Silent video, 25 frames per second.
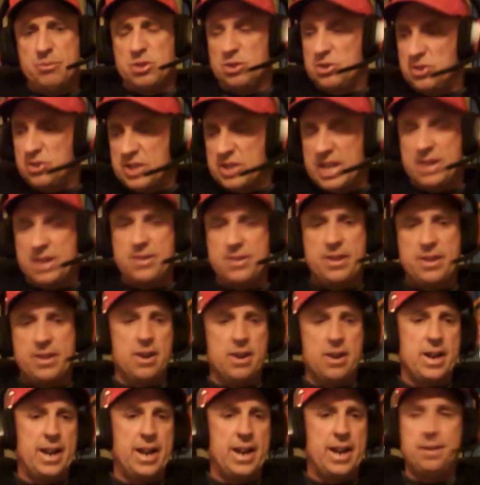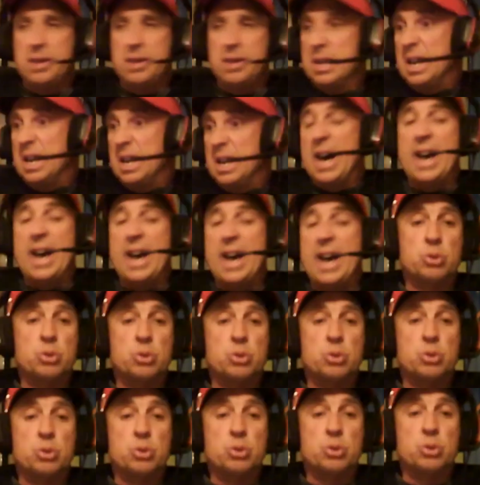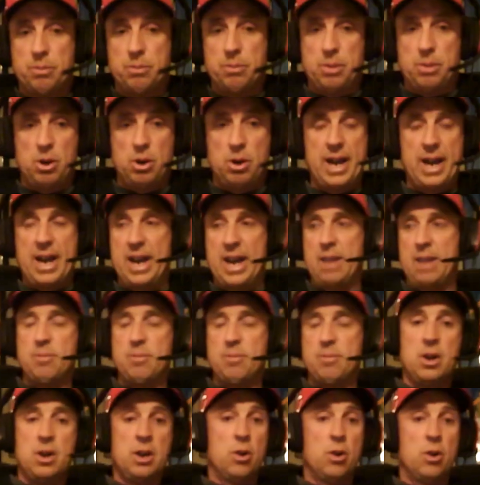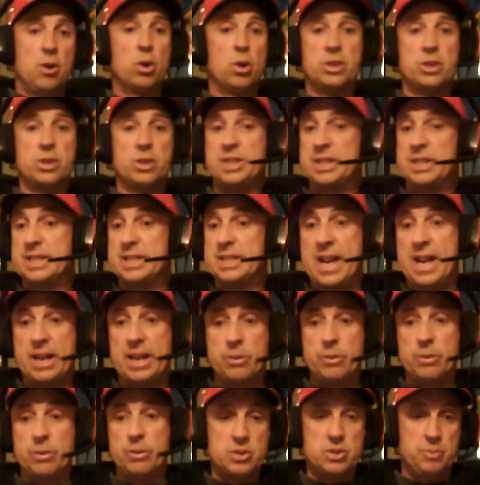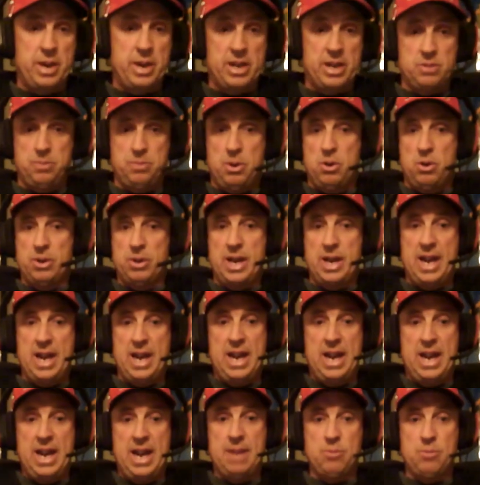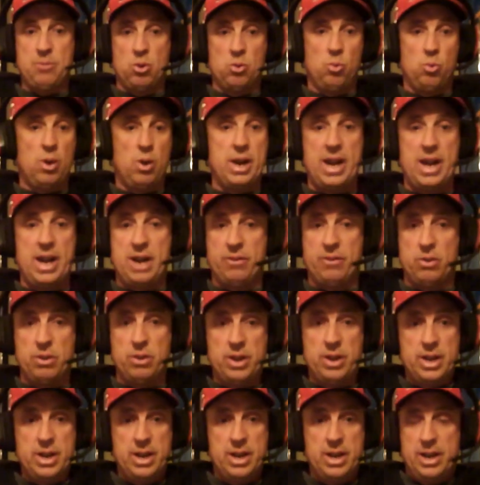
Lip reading: sitting there at a high school football game or a Cincinnati Reds baseball game or whatever,